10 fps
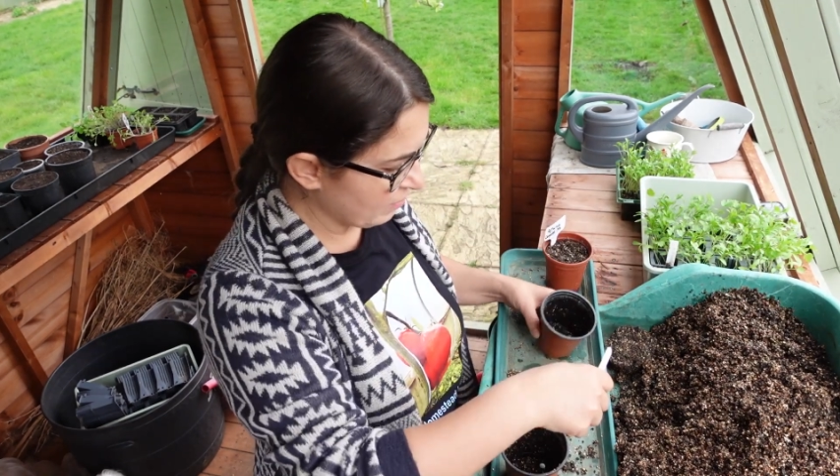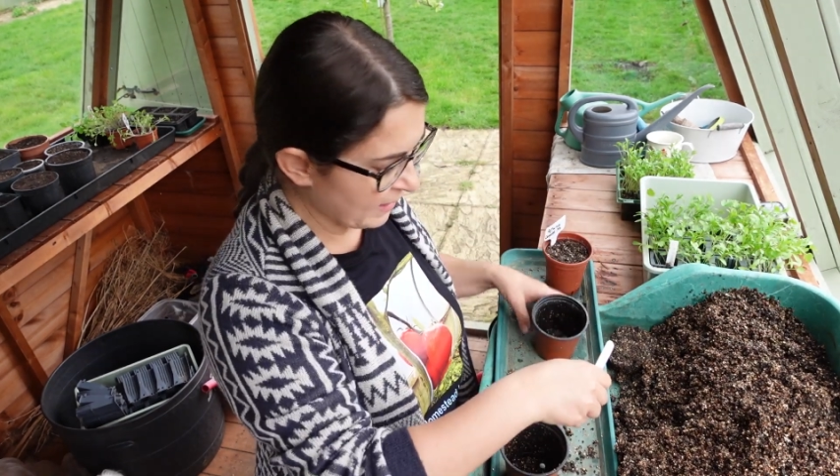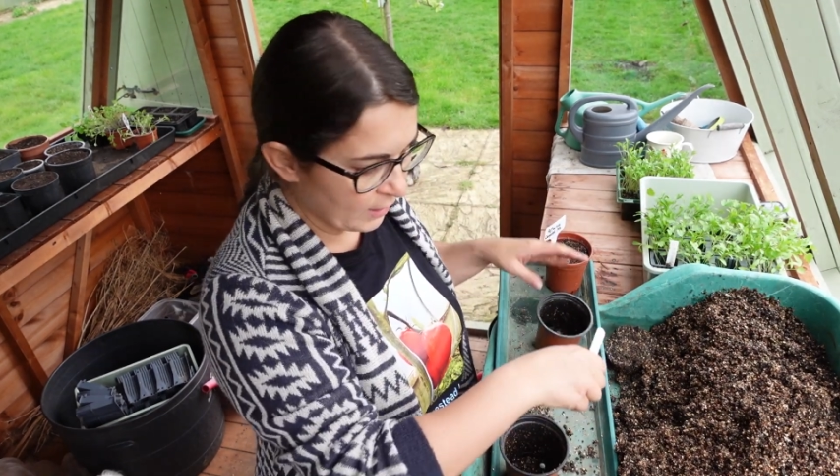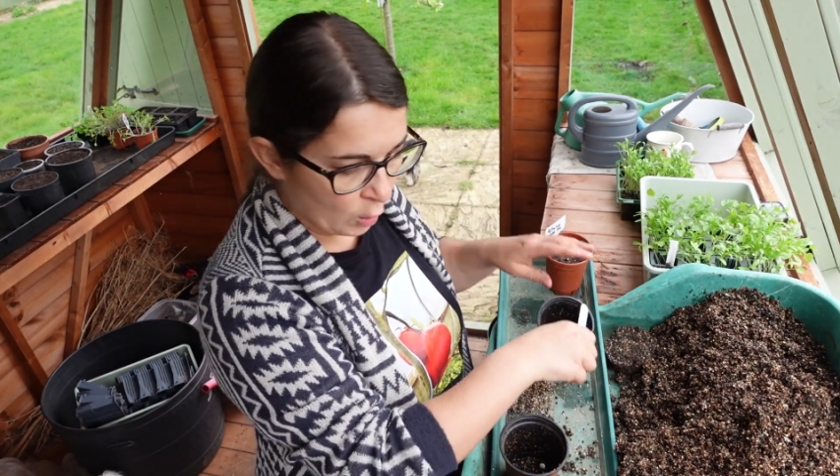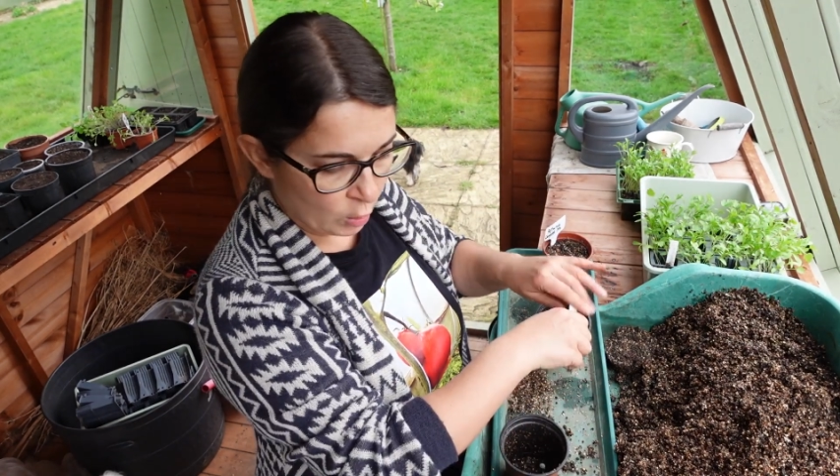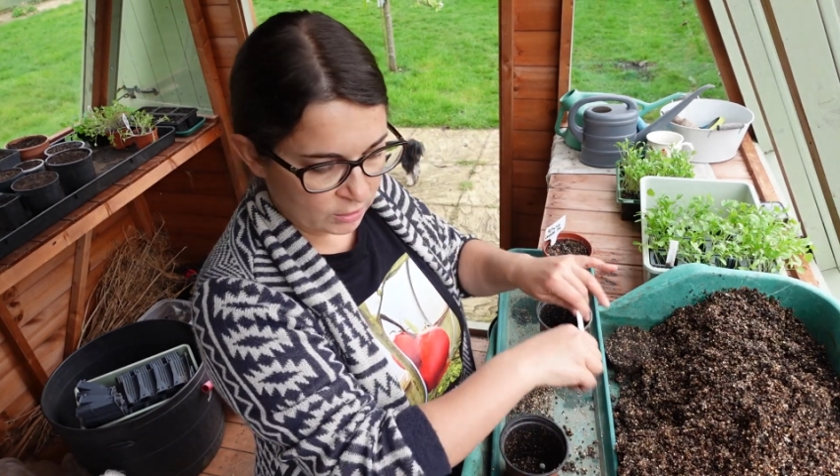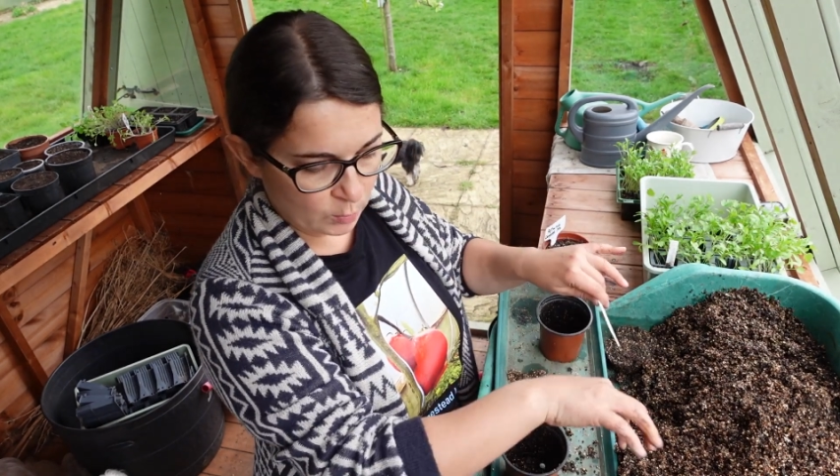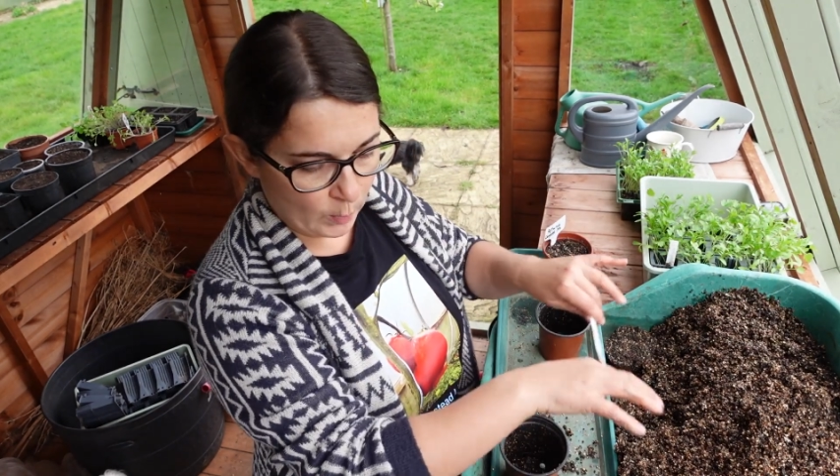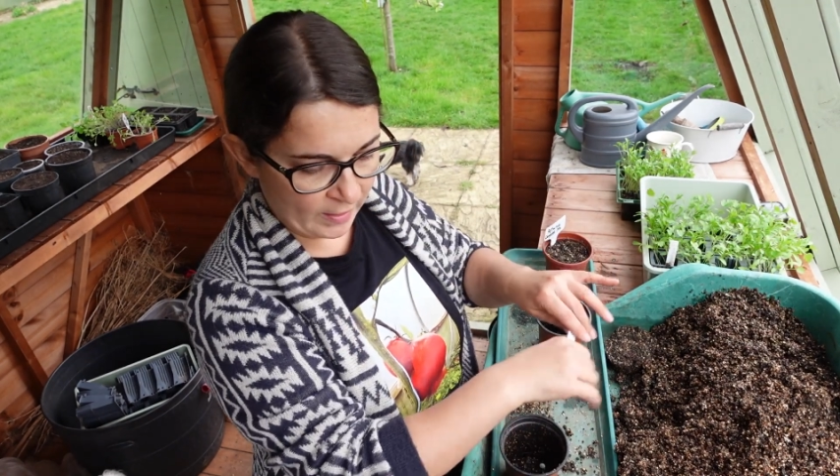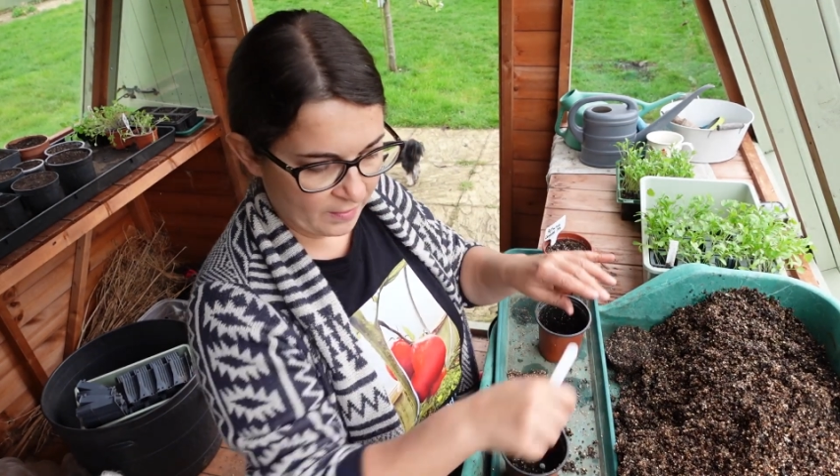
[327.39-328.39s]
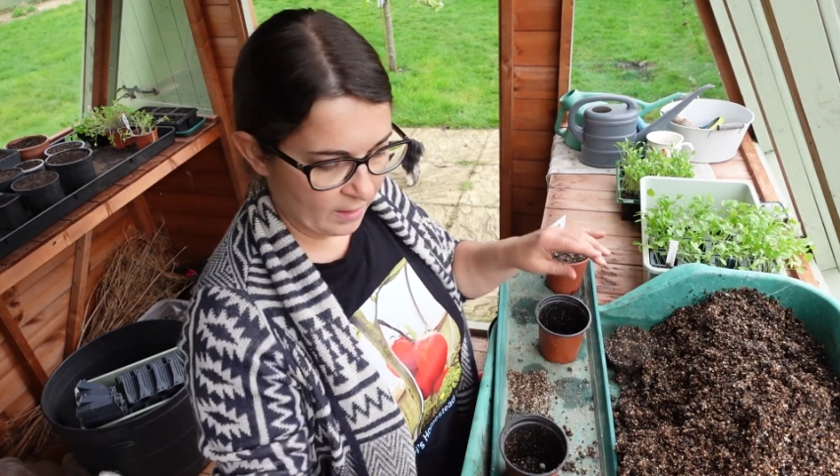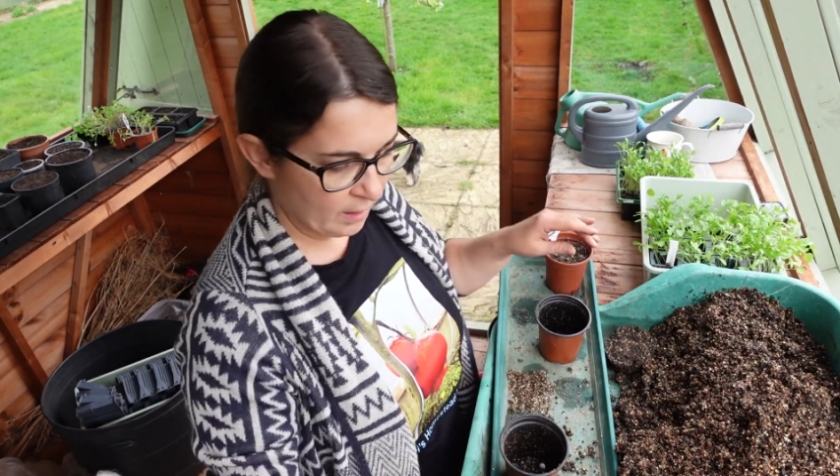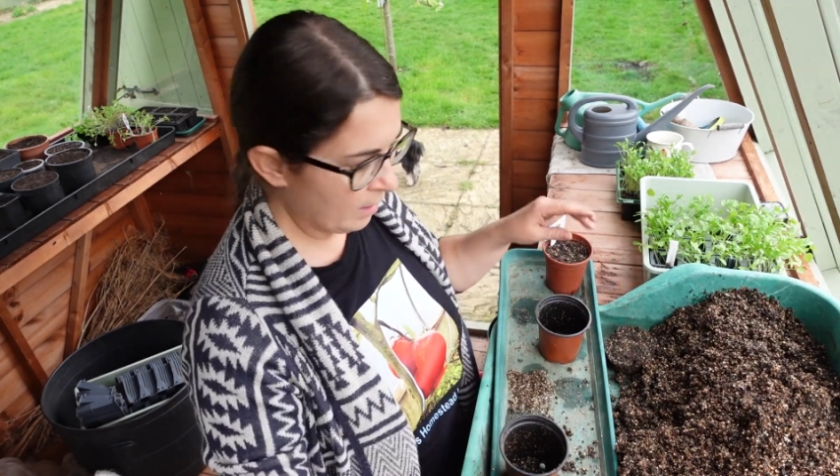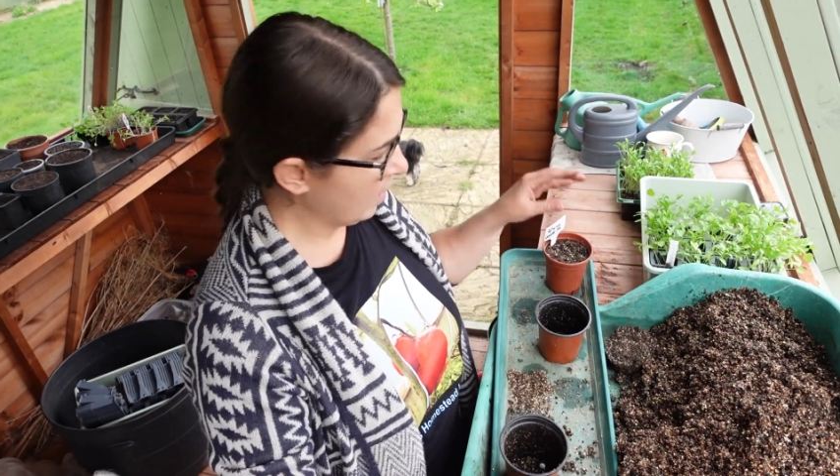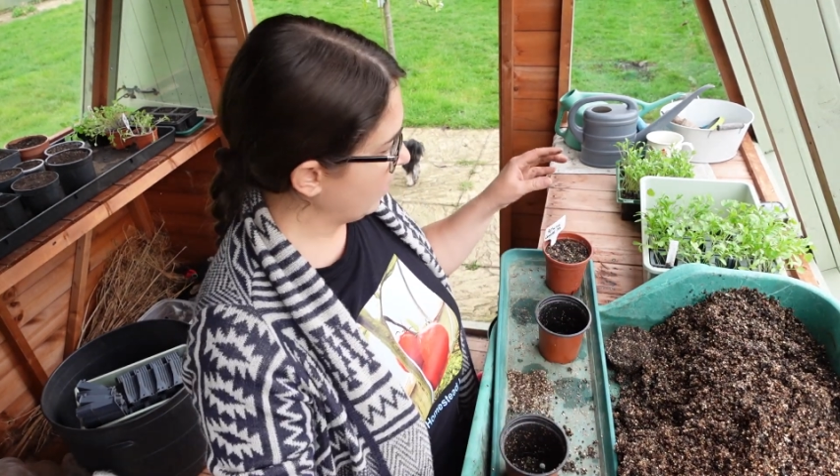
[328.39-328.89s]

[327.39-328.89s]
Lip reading: really hot weather,